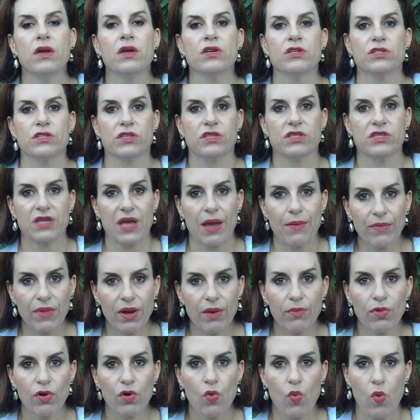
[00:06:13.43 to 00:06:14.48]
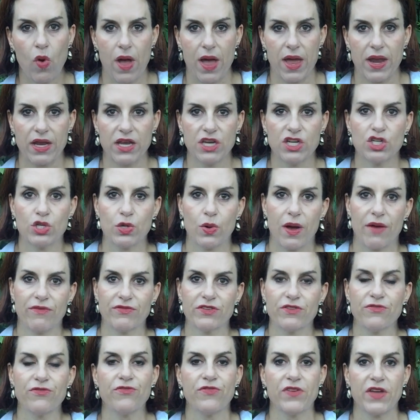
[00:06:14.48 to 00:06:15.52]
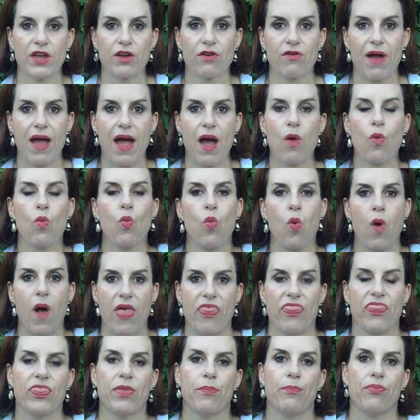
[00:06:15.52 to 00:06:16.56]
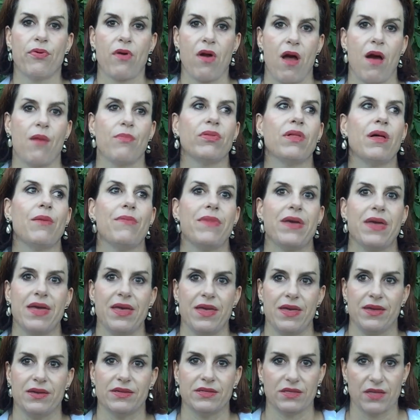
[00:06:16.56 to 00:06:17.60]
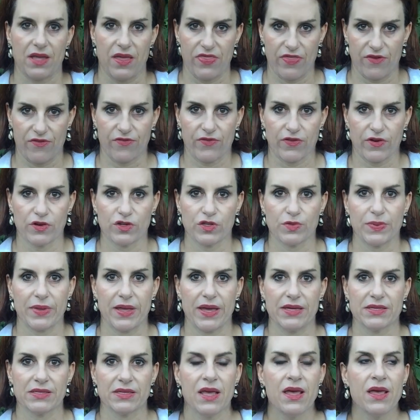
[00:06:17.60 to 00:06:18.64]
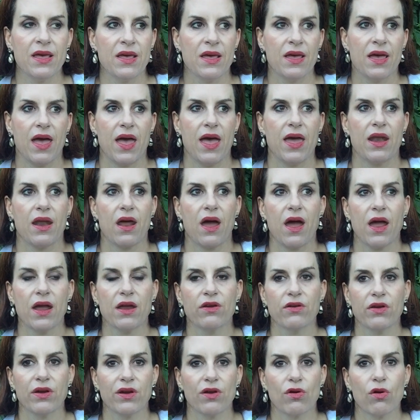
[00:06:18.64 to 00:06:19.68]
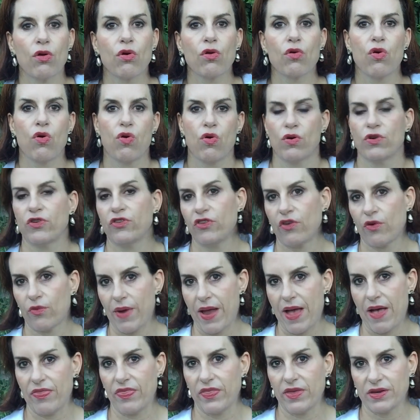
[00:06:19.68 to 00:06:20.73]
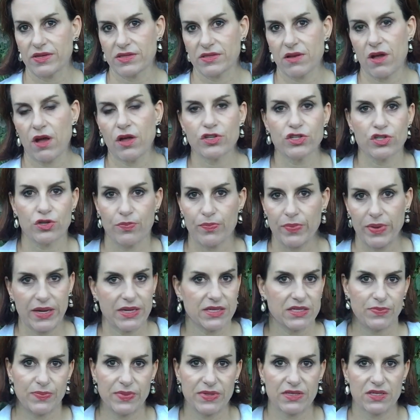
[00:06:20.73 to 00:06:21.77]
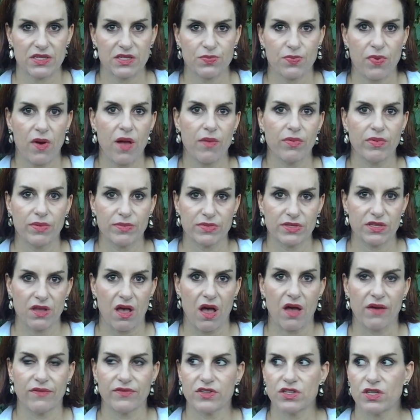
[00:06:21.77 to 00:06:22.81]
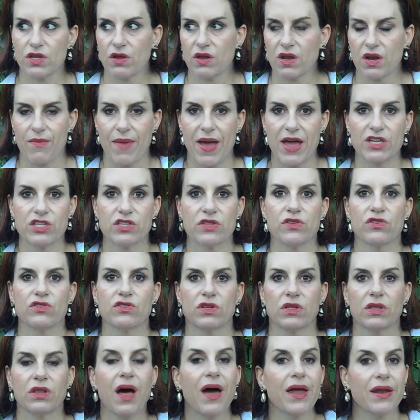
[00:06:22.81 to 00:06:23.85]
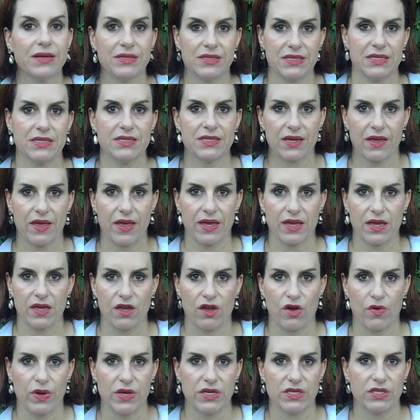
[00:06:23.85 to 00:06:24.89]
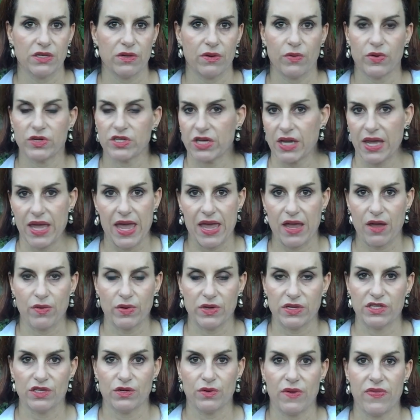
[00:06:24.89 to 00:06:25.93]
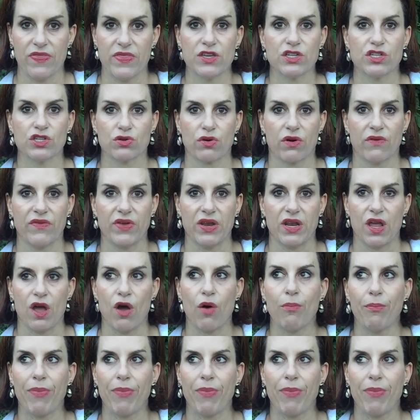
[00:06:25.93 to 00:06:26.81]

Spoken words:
So step number 1 is you have to figure out what the problem is in the first place. And I created a whole course around this called Your Biggest Business Problem Solved. So you can imagine there's a lot of detail I can go into, which I can't go into in this short video.